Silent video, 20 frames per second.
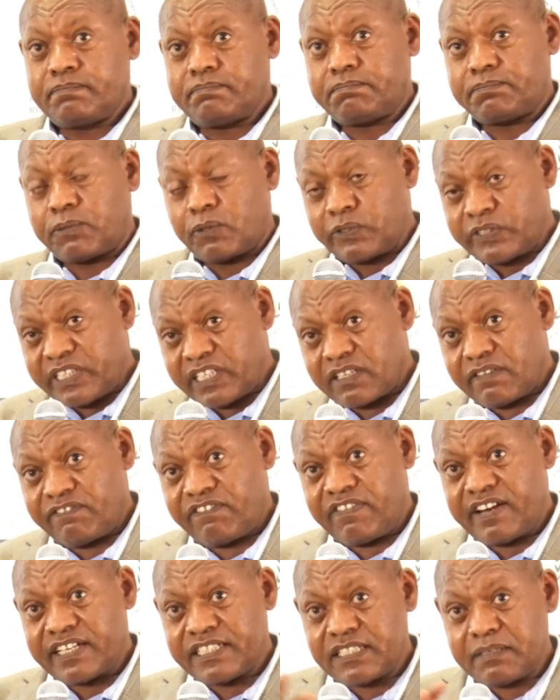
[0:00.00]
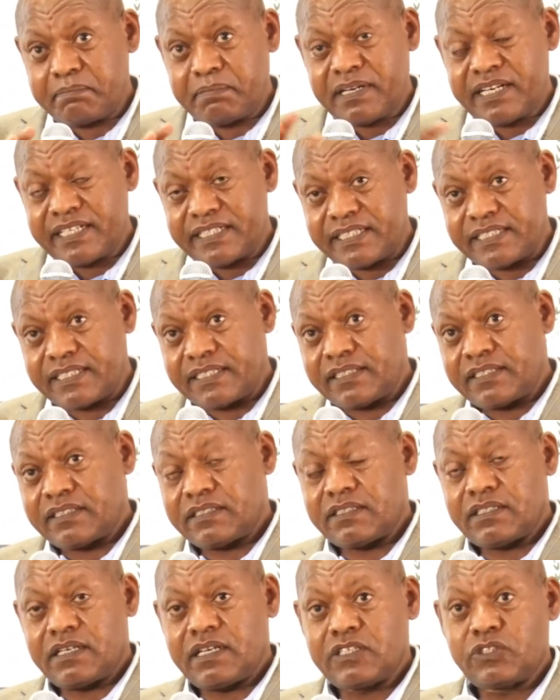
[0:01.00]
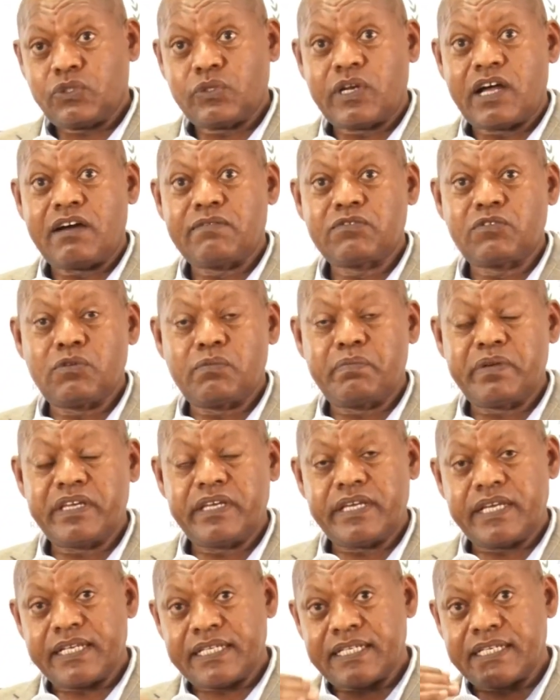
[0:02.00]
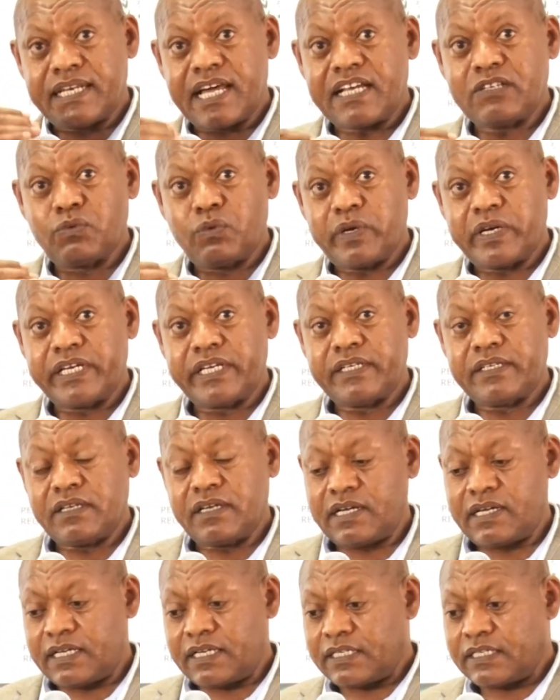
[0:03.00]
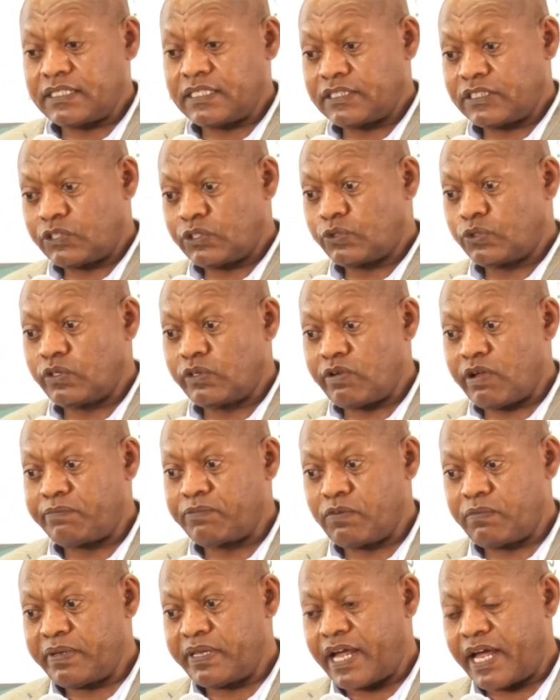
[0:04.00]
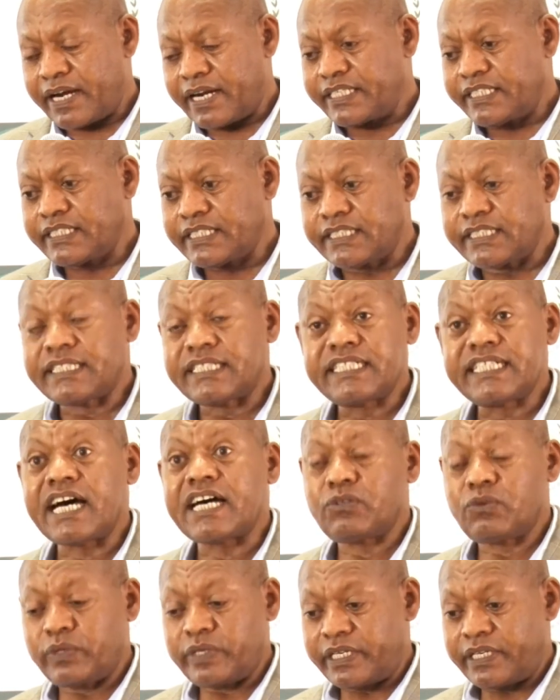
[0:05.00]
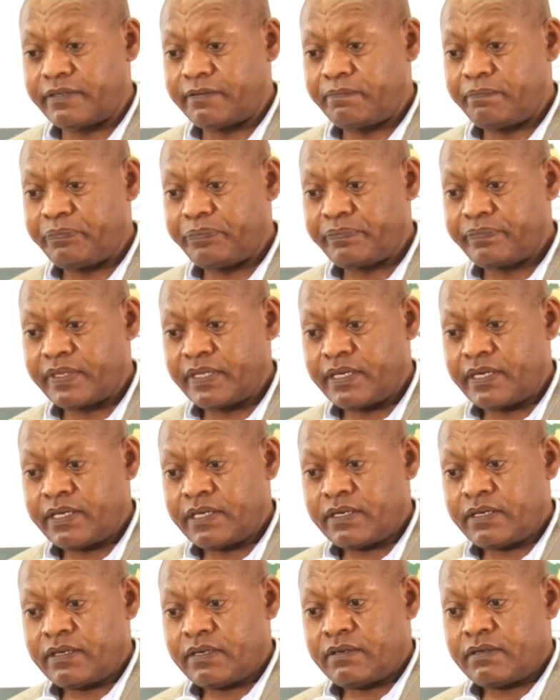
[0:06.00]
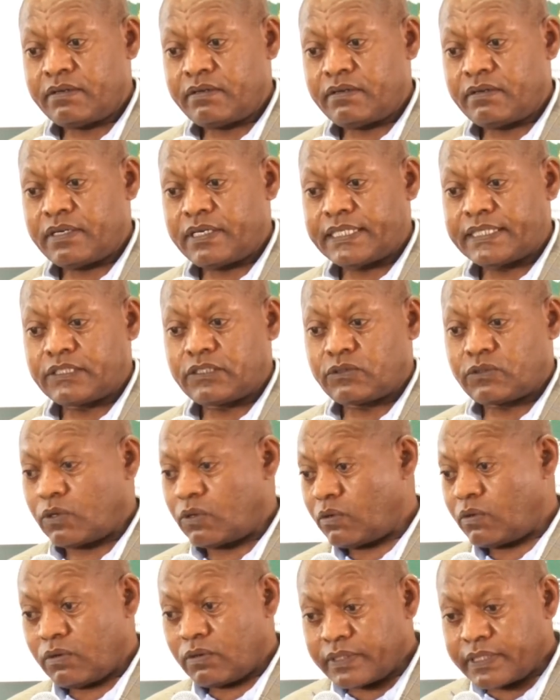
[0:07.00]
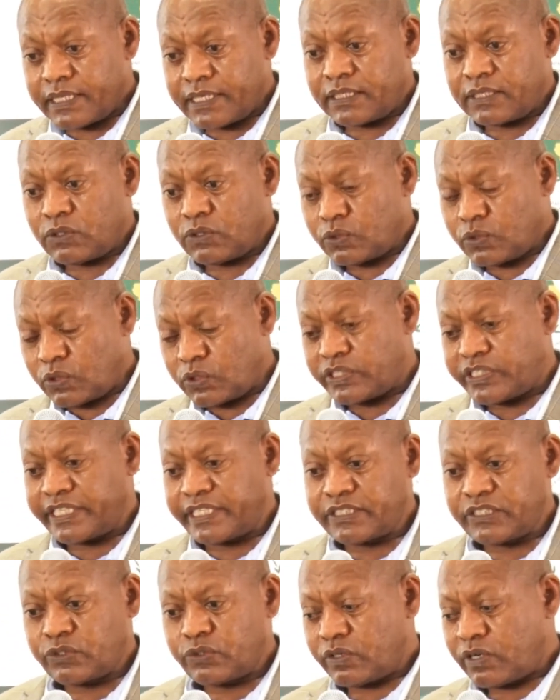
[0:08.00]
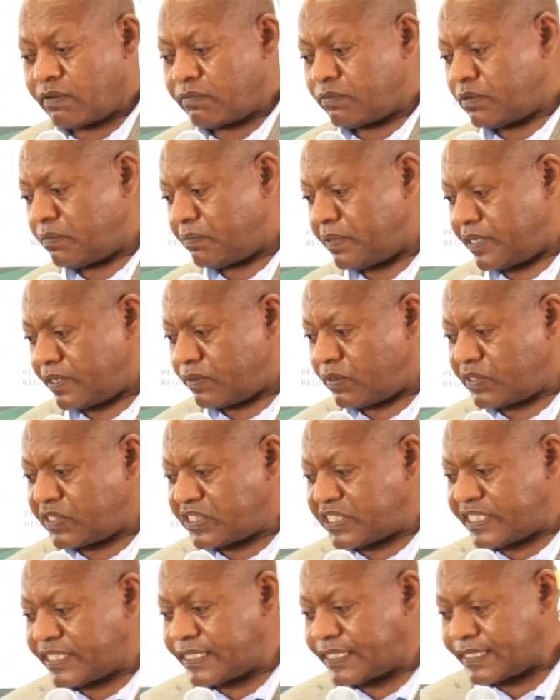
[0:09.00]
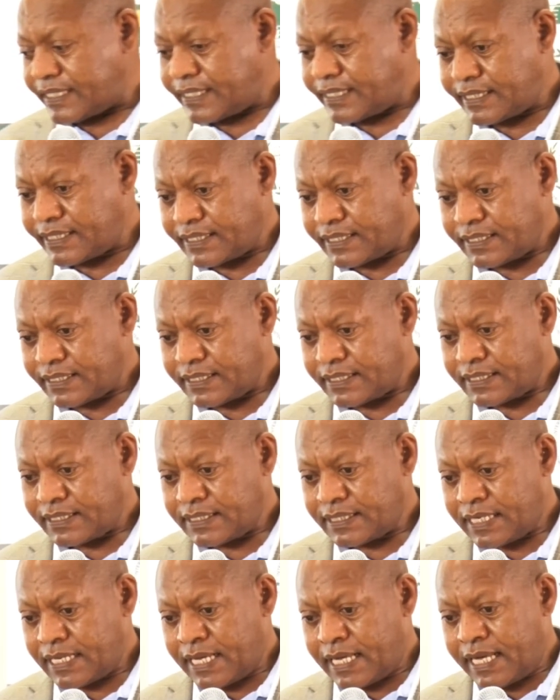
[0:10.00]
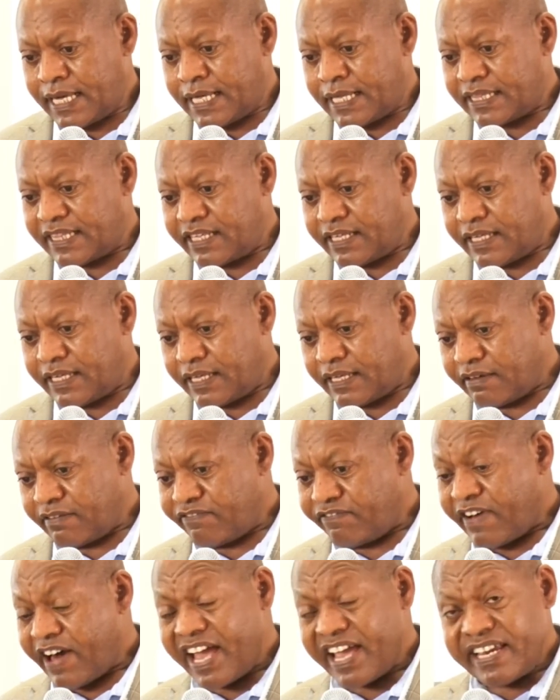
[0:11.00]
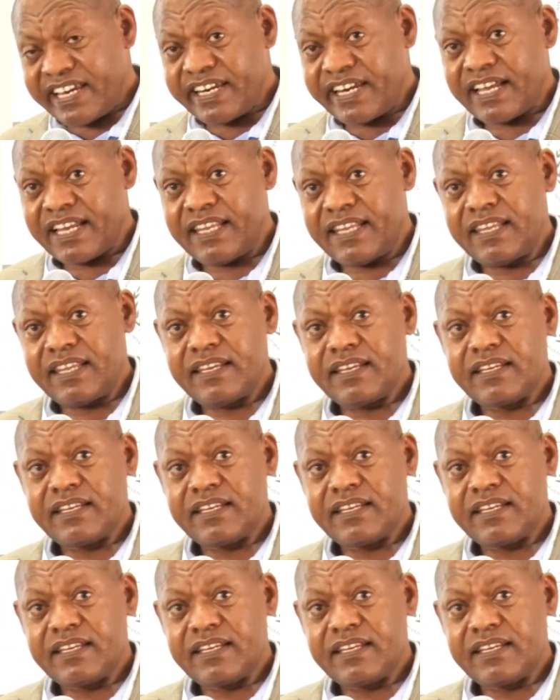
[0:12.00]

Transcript: project flexibility should have to be in that way, should have to be arranged in that way. So those things should have to be considered. The final